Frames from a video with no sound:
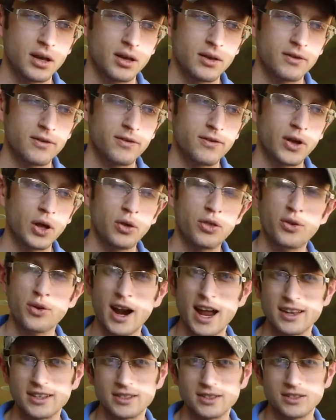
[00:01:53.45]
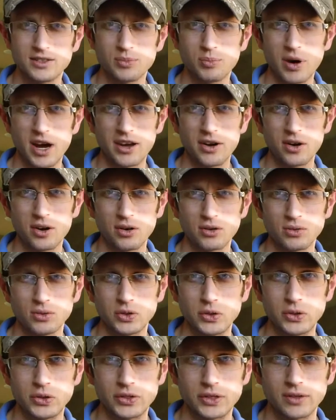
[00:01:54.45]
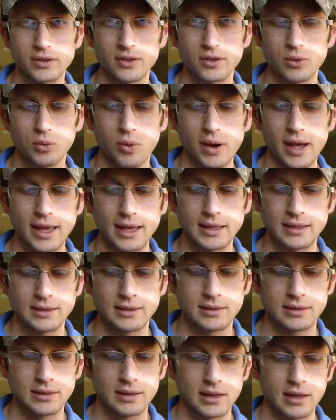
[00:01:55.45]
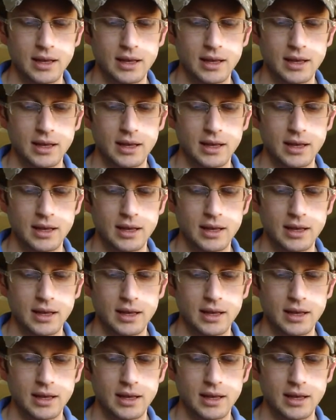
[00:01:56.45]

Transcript: felt threatened by her losing the weight.